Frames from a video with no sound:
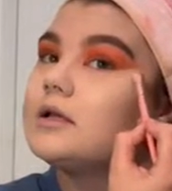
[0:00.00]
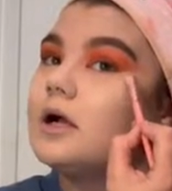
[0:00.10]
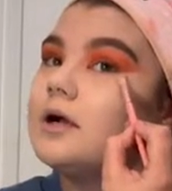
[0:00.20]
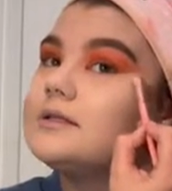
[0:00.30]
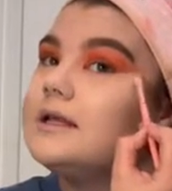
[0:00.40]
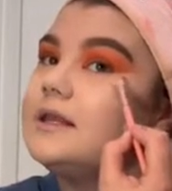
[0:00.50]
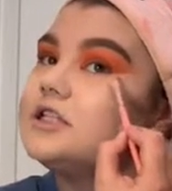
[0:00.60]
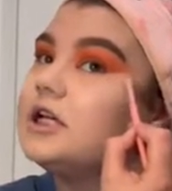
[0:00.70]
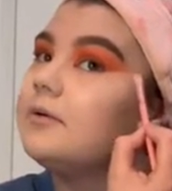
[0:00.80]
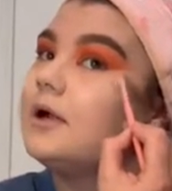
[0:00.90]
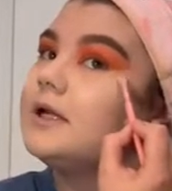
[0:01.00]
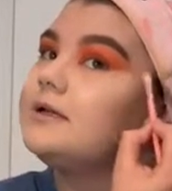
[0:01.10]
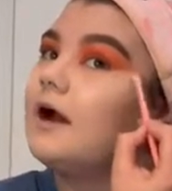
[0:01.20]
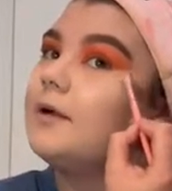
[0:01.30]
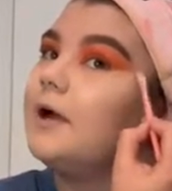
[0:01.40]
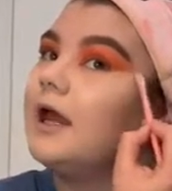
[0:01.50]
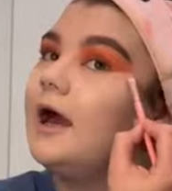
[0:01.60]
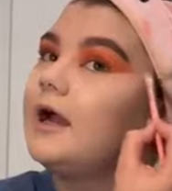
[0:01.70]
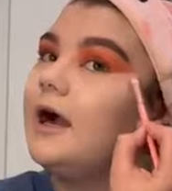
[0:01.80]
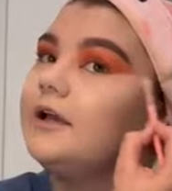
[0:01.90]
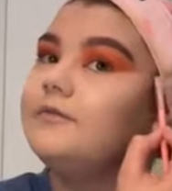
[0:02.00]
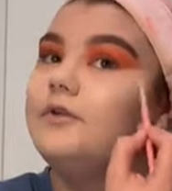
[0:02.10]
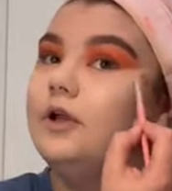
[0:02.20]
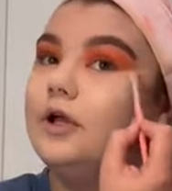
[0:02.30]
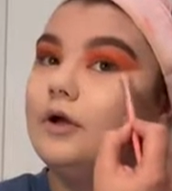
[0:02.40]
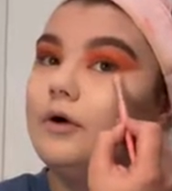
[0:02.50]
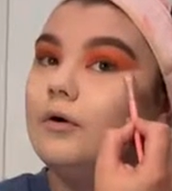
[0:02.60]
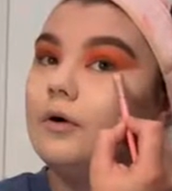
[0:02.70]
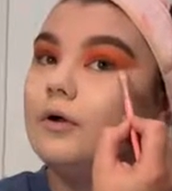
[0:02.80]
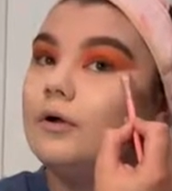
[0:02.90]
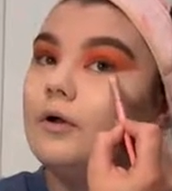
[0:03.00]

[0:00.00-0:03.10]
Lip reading: her saying that she didn't want to talk about it, I kind of knew